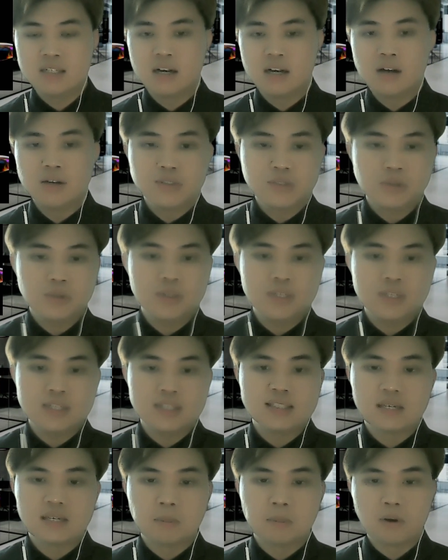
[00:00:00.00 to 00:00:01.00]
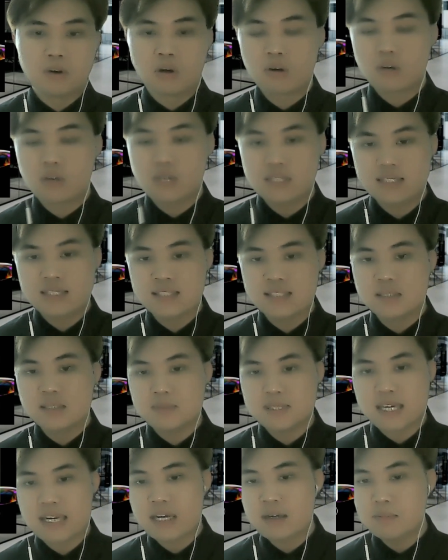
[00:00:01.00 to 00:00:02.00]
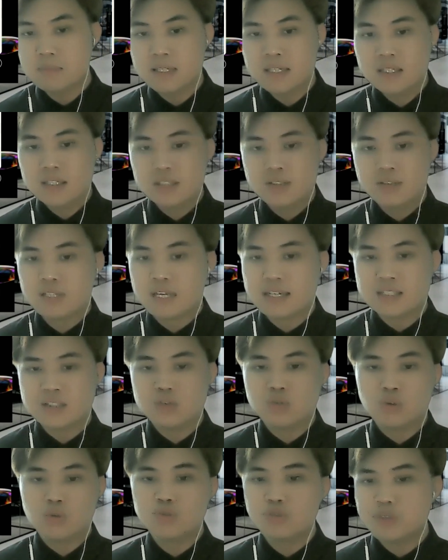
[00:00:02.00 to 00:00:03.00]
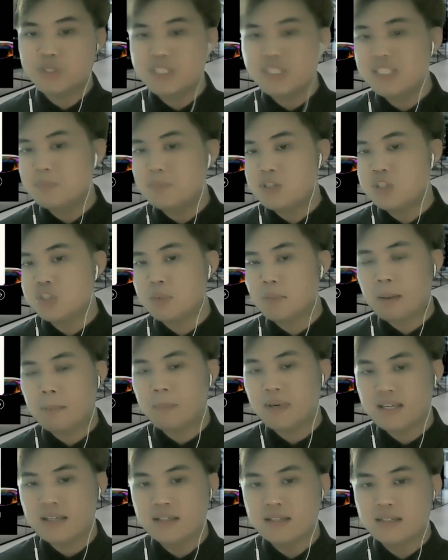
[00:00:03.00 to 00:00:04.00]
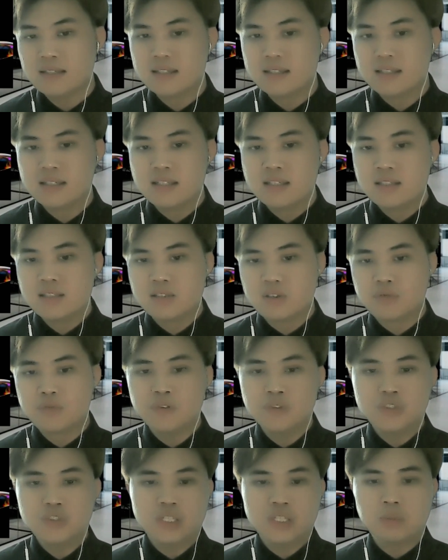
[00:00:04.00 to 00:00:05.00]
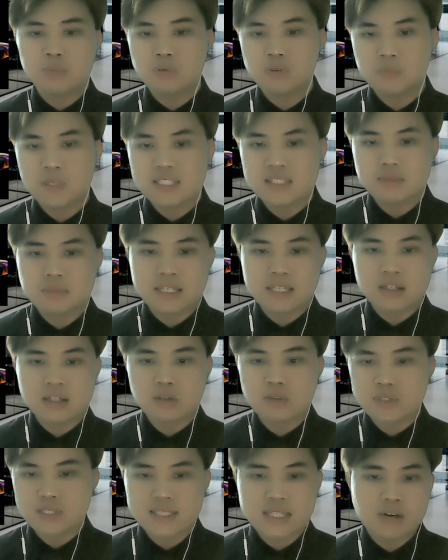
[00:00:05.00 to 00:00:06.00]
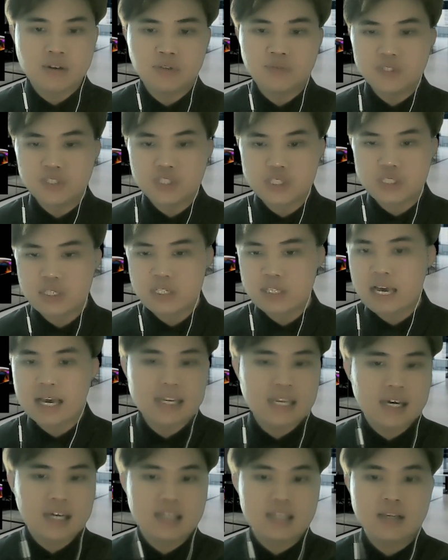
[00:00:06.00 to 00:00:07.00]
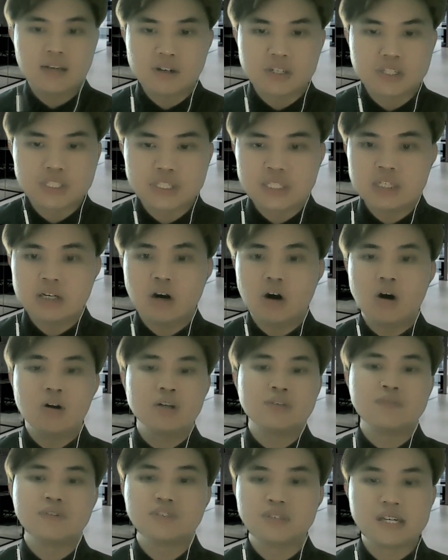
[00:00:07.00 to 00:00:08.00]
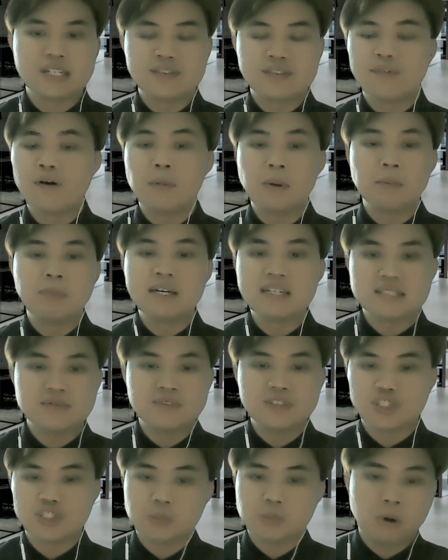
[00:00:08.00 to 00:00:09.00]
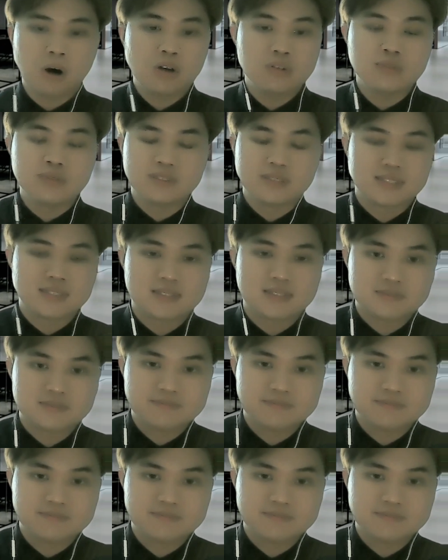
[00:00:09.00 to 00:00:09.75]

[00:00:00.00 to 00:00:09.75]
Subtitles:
Also, it is a monocular system setup, so there is no 3D spatial mapping. So future improvements may include stereo vision, LiDAR integration, or even transformer-based vision models.